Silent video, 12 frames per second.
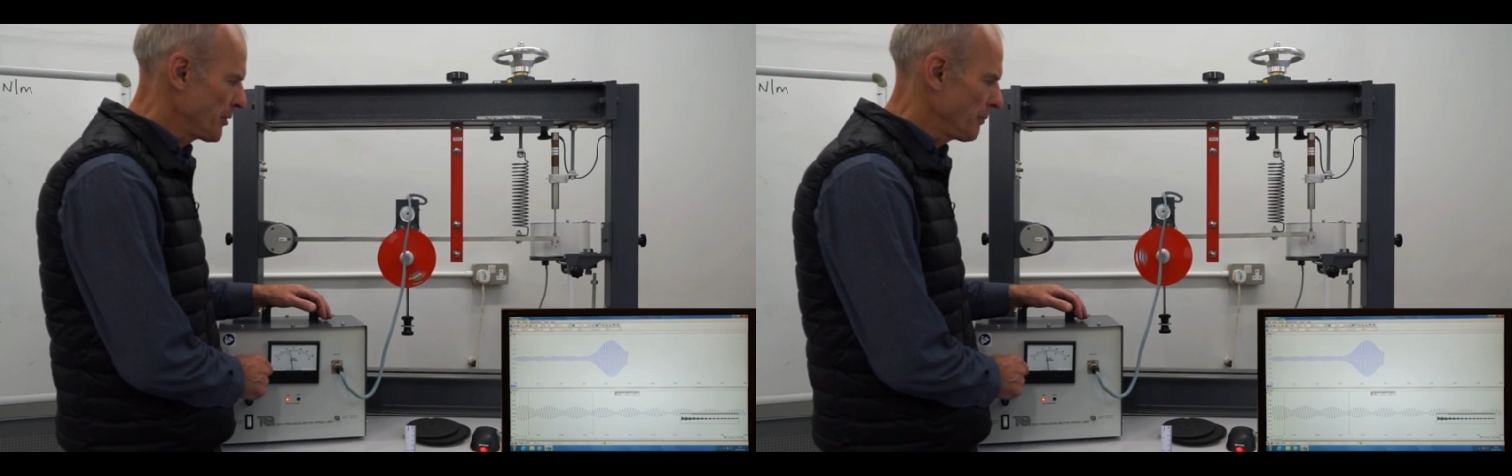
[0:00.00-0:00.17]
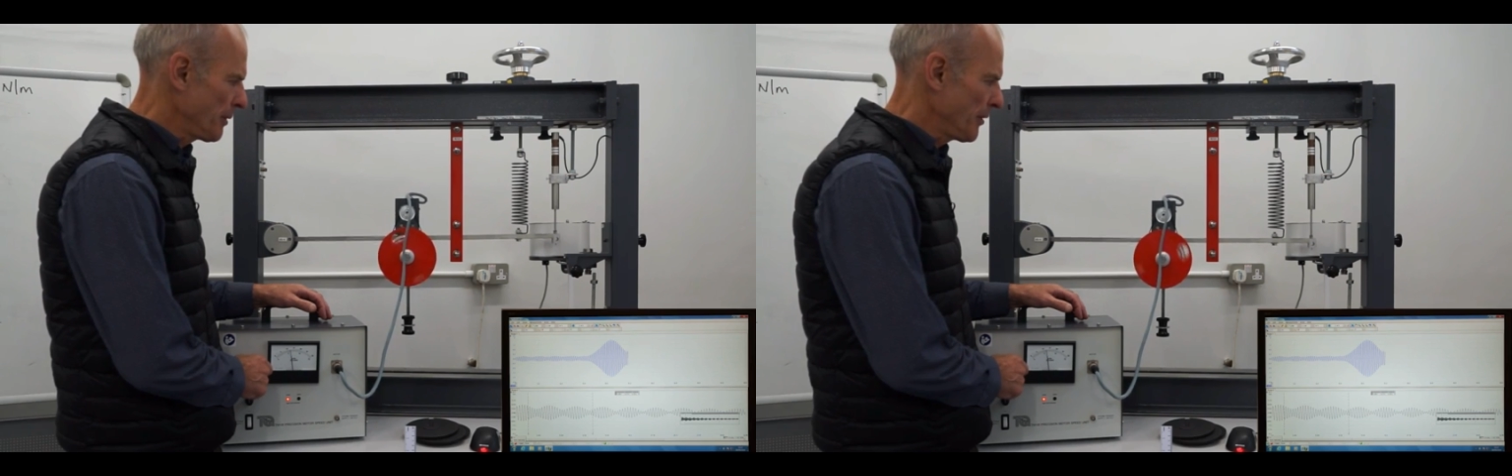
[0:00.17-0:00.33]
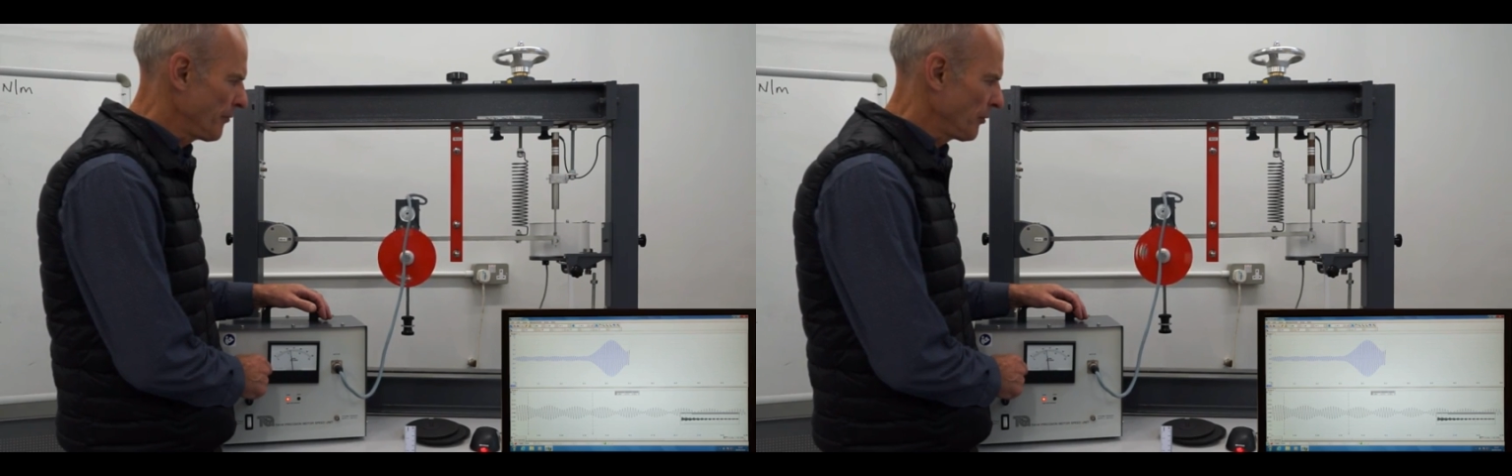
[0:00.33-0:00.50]
to
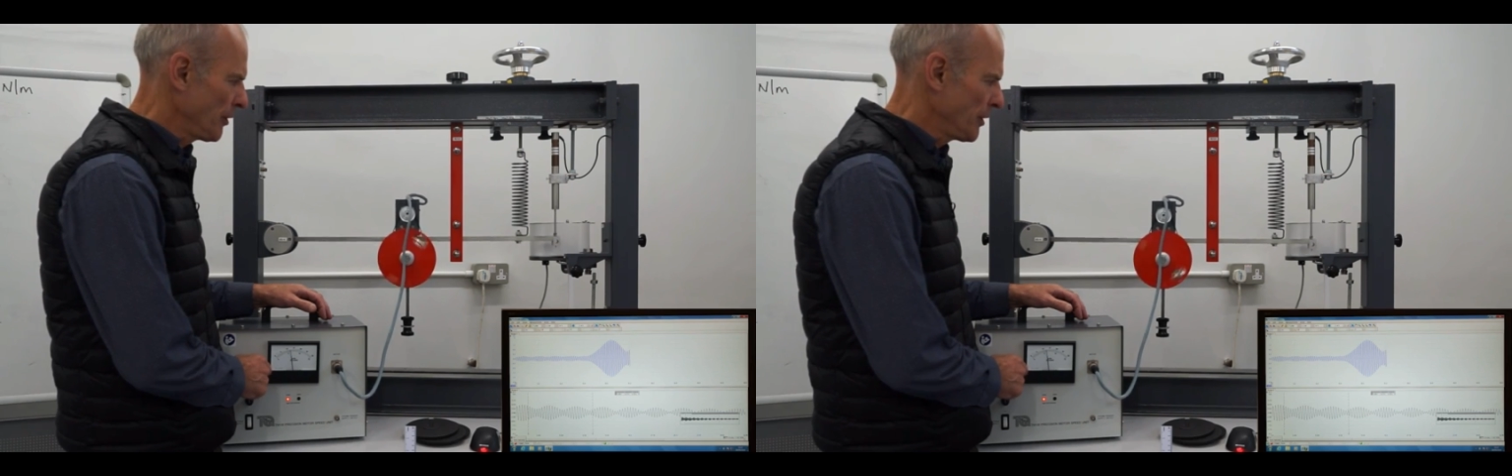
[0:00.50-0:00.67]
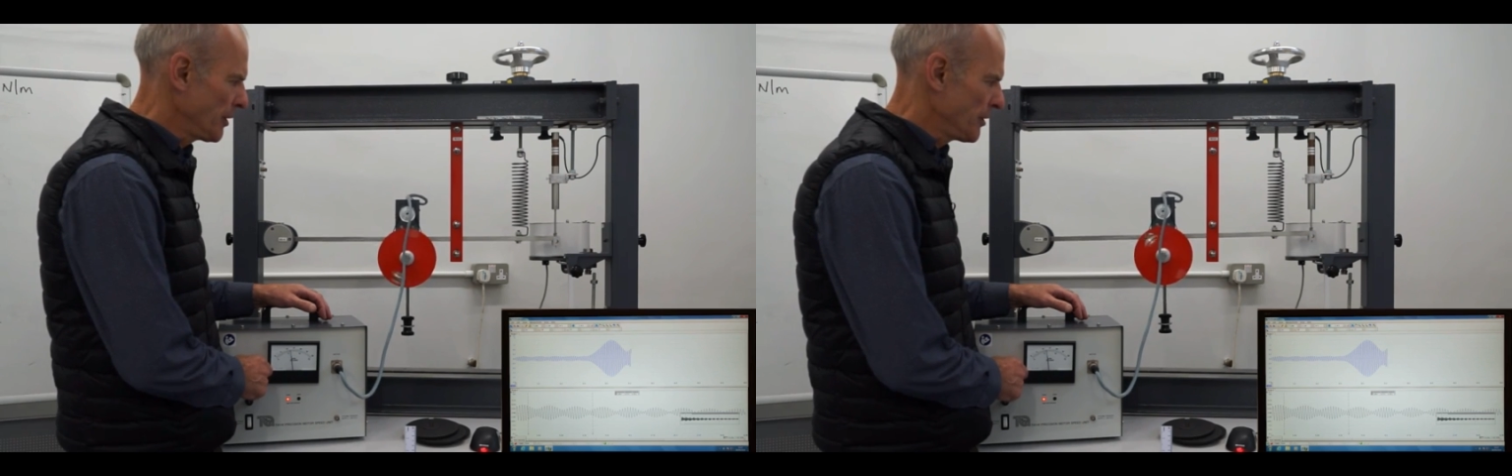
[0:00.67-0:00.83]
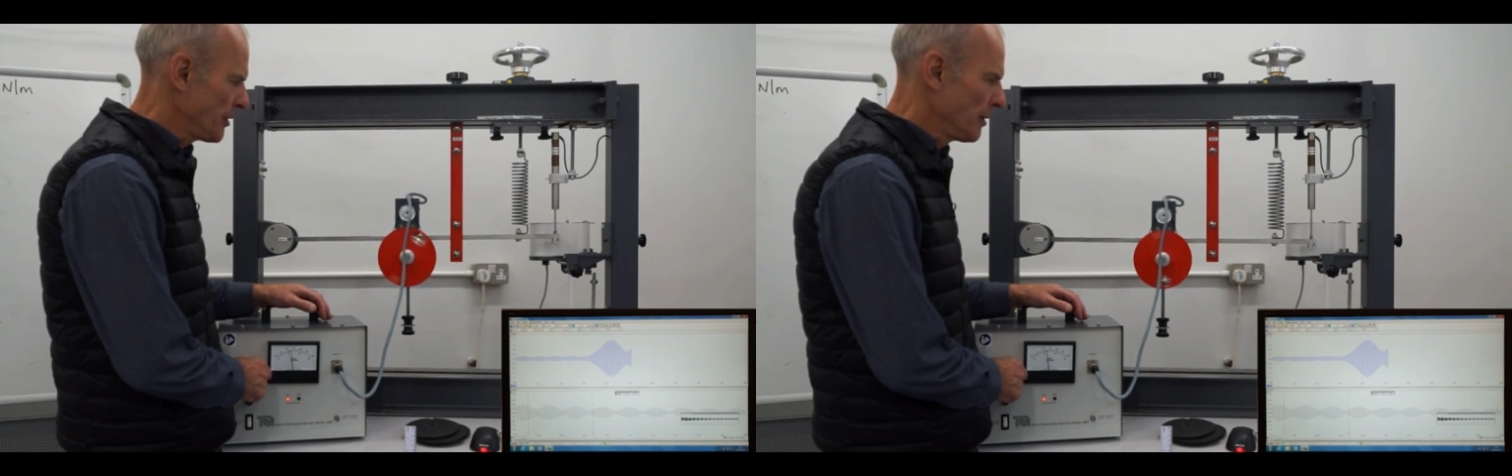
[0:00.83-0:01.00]
be
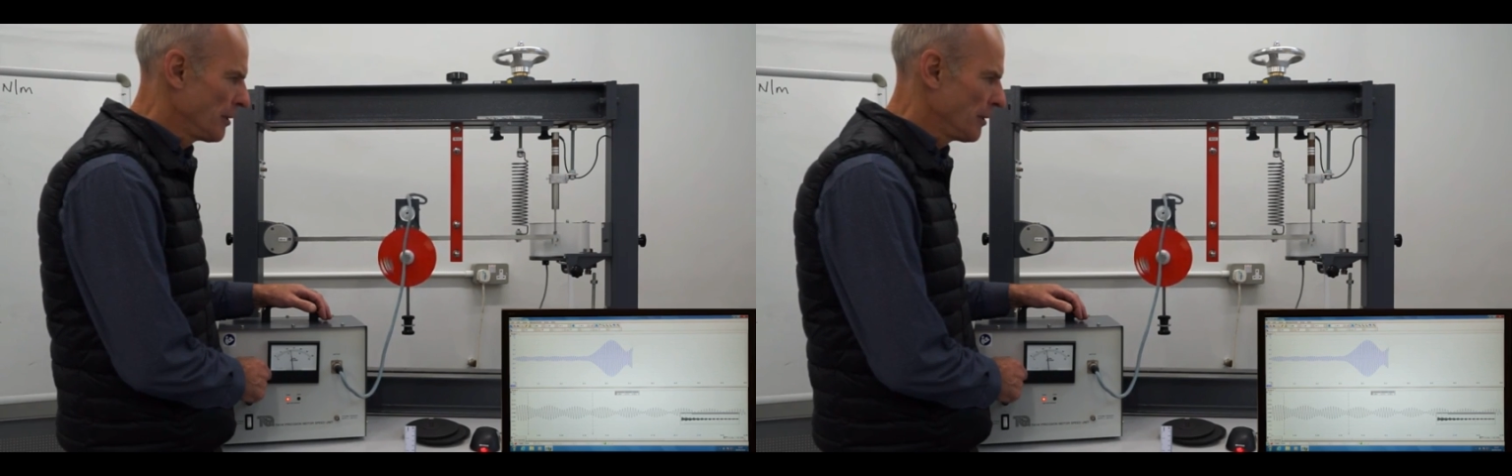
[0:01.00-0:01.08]
avoided.